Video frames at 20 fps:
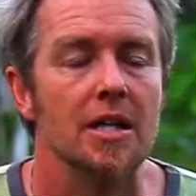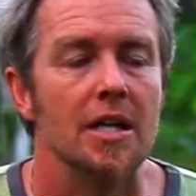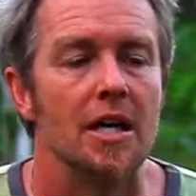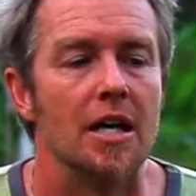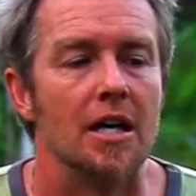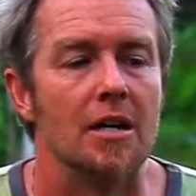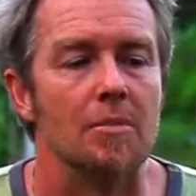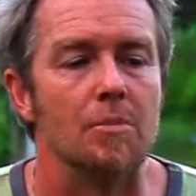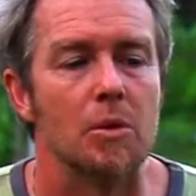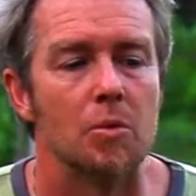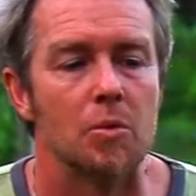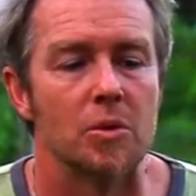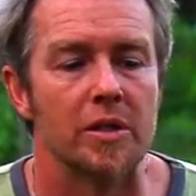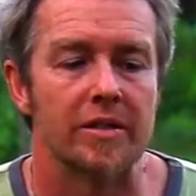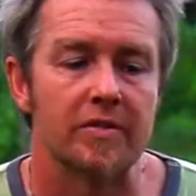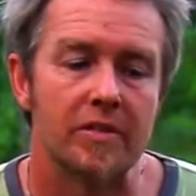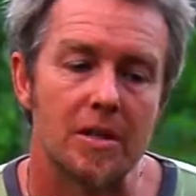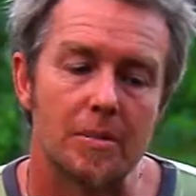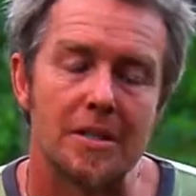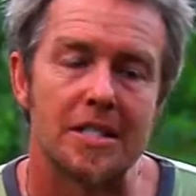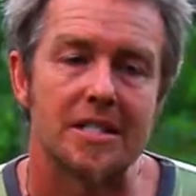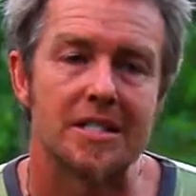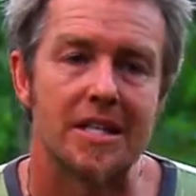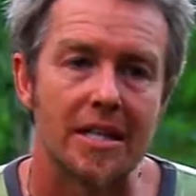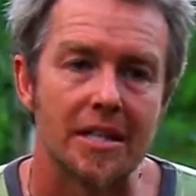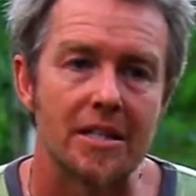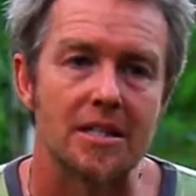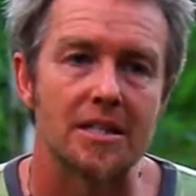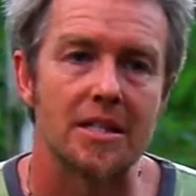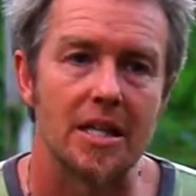But we'll give them a
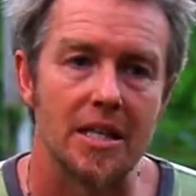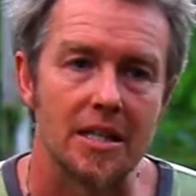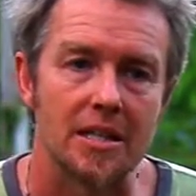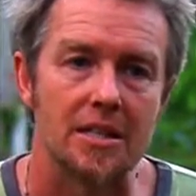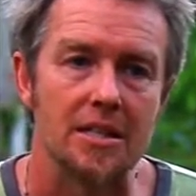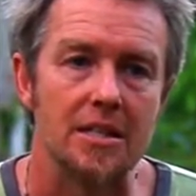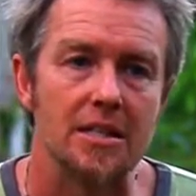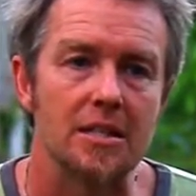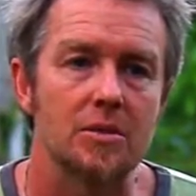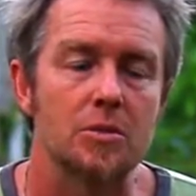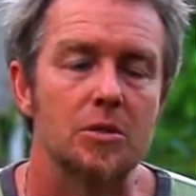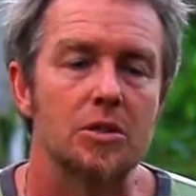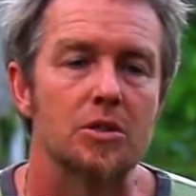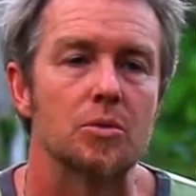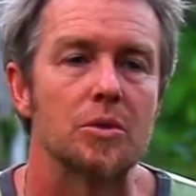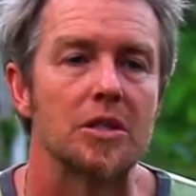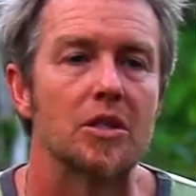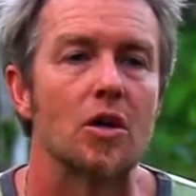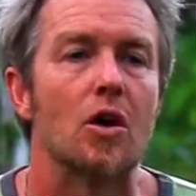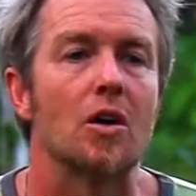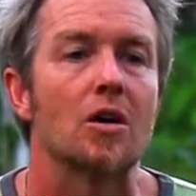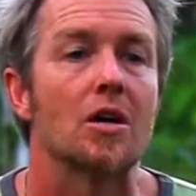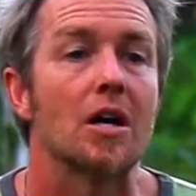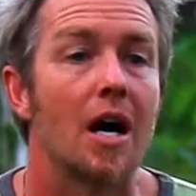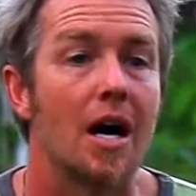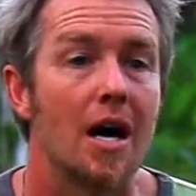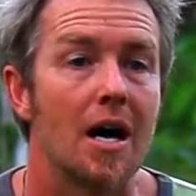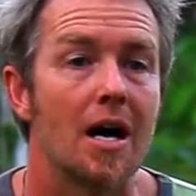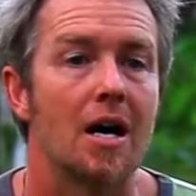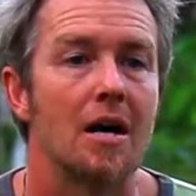second technique, which we call
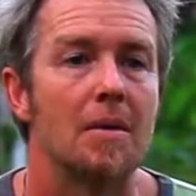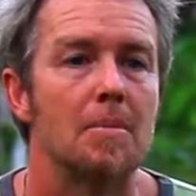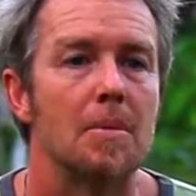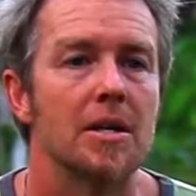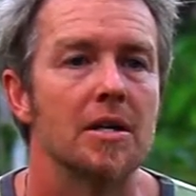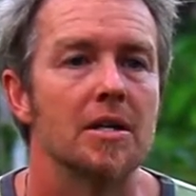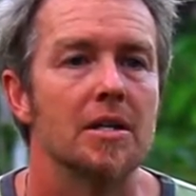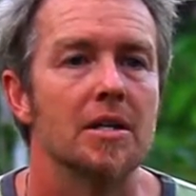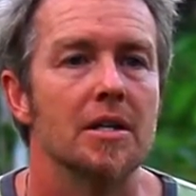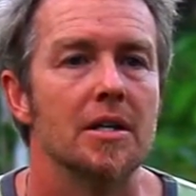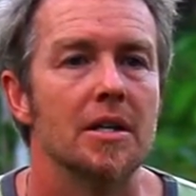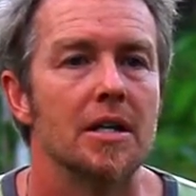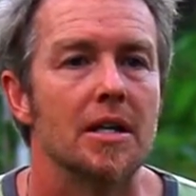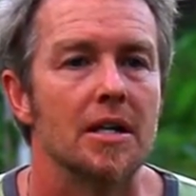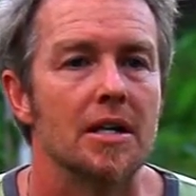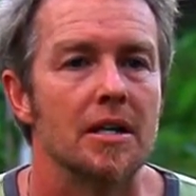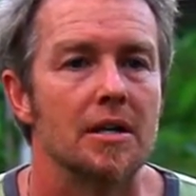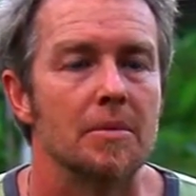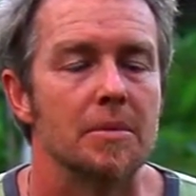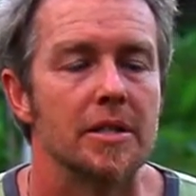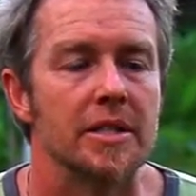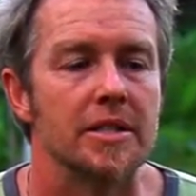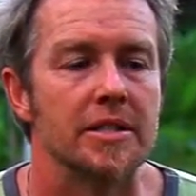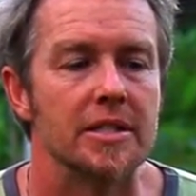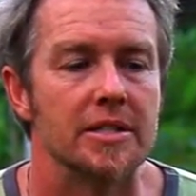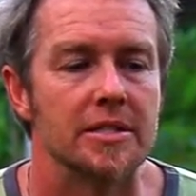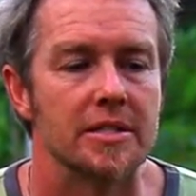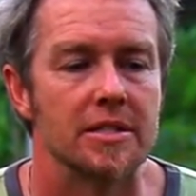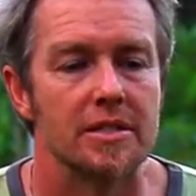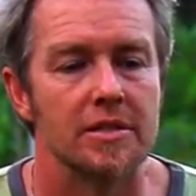cob, and
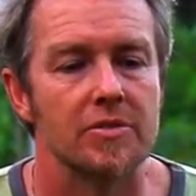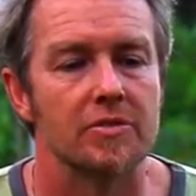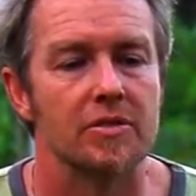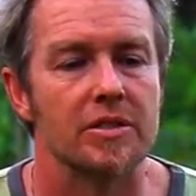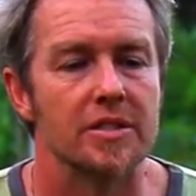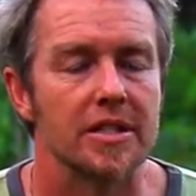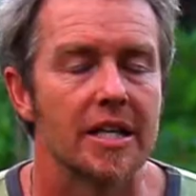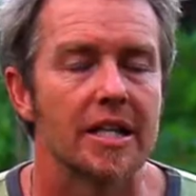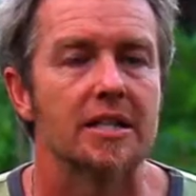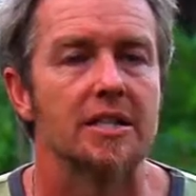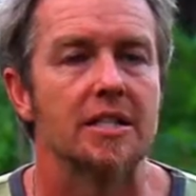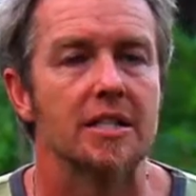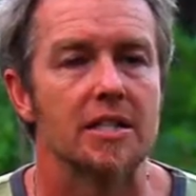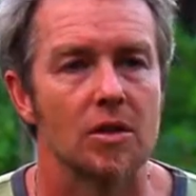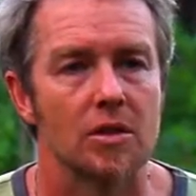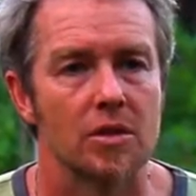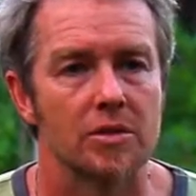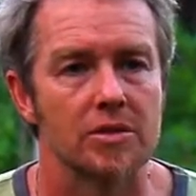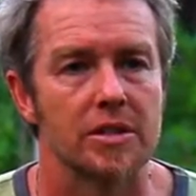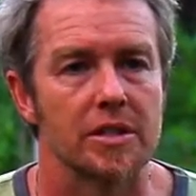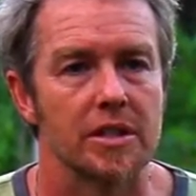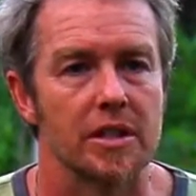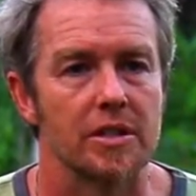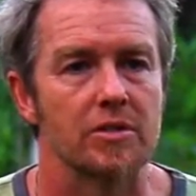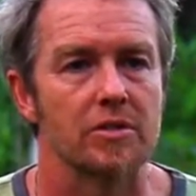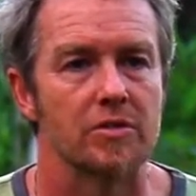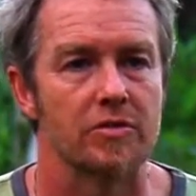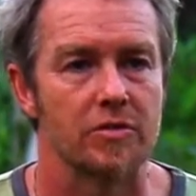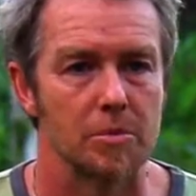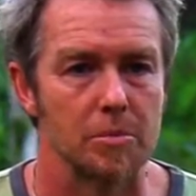it's a different technique
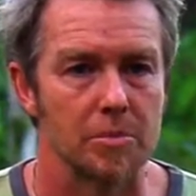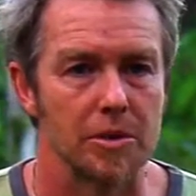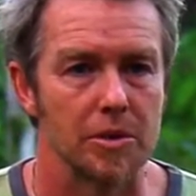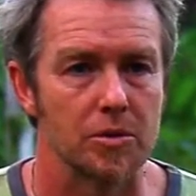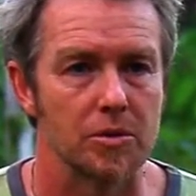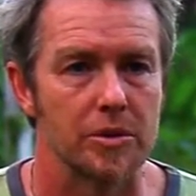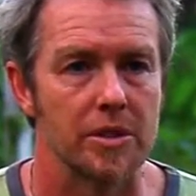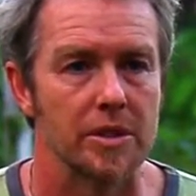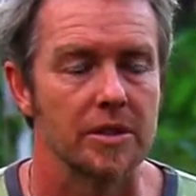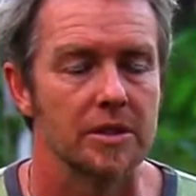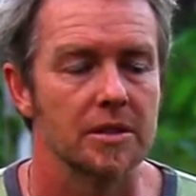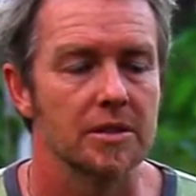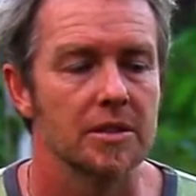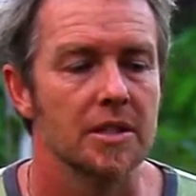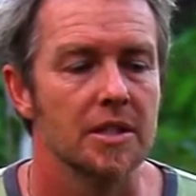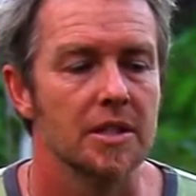altogether for building.